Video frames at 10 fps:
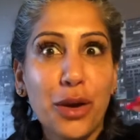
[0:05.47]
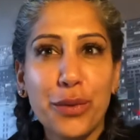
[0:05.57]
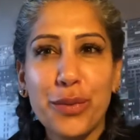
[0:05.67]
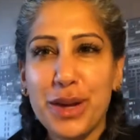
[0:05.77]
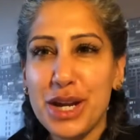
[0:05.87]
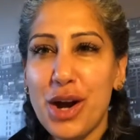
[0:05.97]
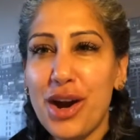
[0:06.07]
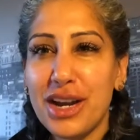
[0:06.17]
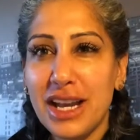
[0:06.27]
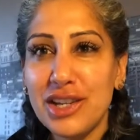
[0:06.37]

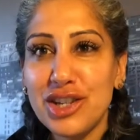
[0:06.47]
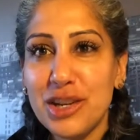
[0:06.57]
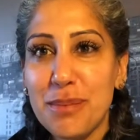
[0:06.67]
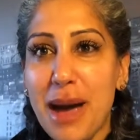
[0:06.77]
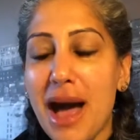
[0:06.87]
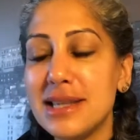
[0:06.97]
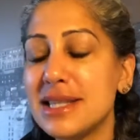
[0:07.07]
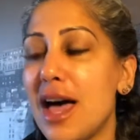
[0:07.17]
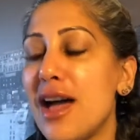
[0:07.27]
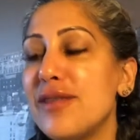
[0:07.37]
reincarnation and past
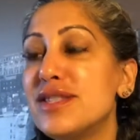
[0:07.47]
lives.